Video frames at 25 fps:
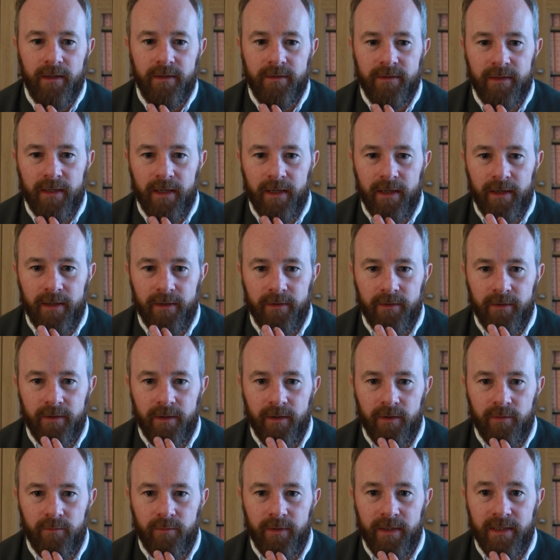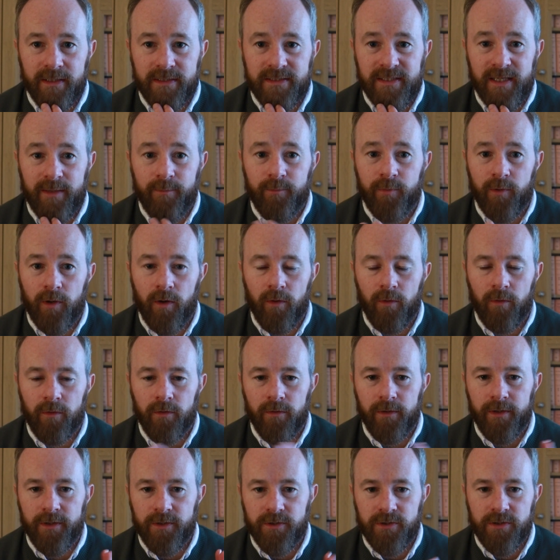than a real estate
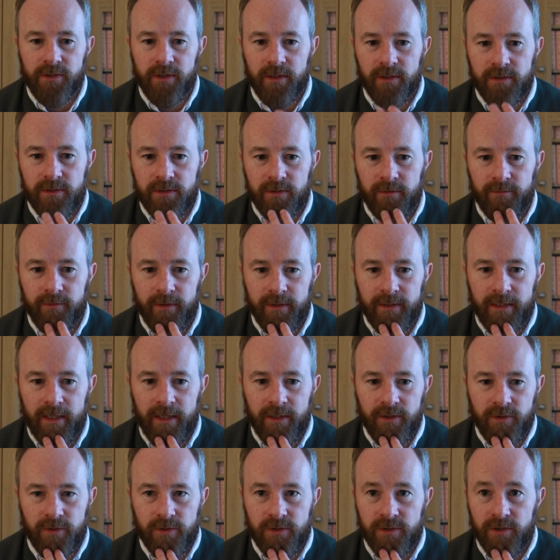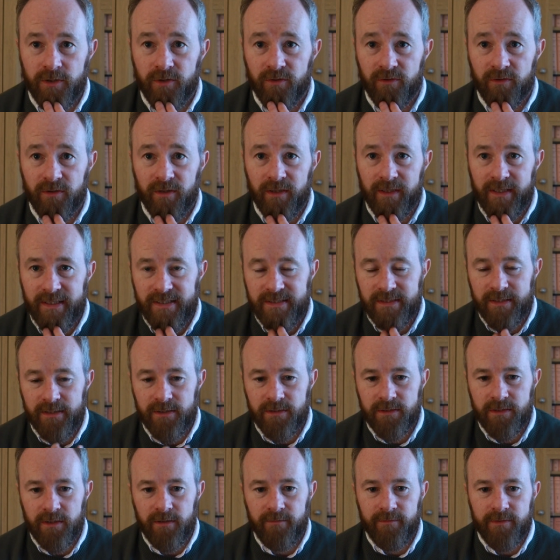brokerage and stuff like that and just another listing
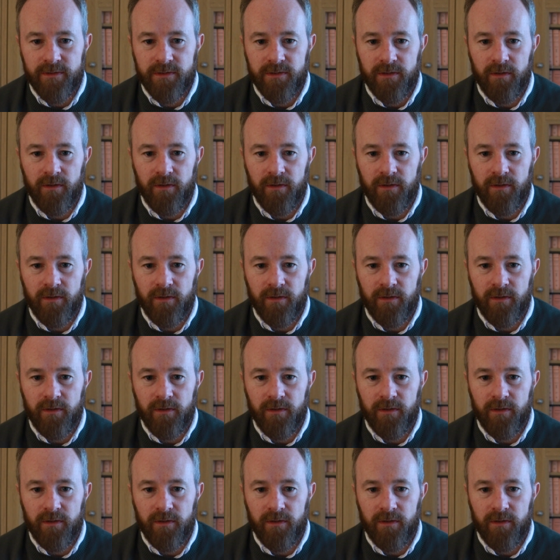service.